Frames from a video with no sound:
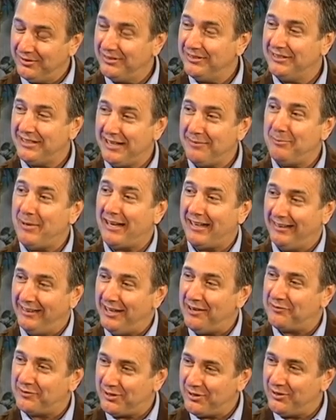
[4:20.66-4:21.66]
take, make a
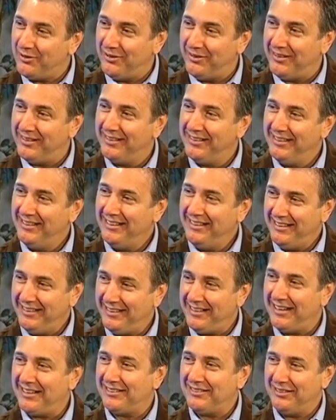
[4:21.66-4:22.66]
left turn and
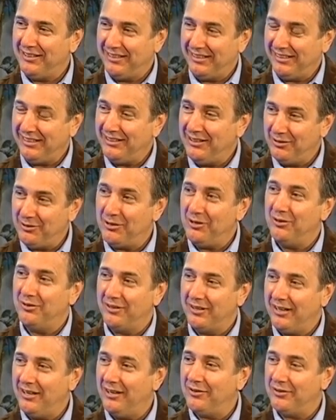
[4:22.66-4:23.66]
not uh, you know, go in
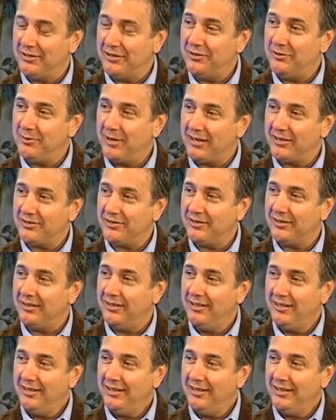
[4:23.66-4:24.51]
a healthy direction.